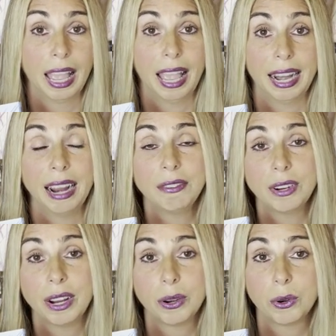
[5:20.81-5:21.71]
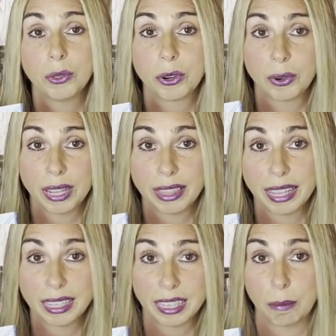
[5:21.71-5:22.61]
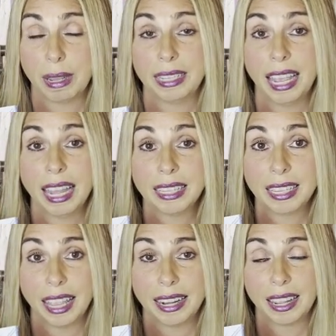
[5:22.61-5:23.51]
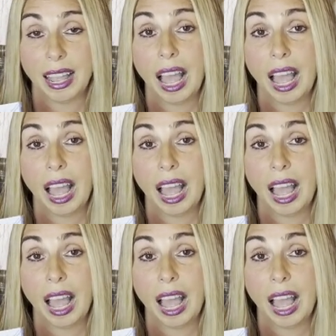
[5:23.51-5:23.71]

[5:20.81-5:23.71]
And after I heard all the great things that my dad said,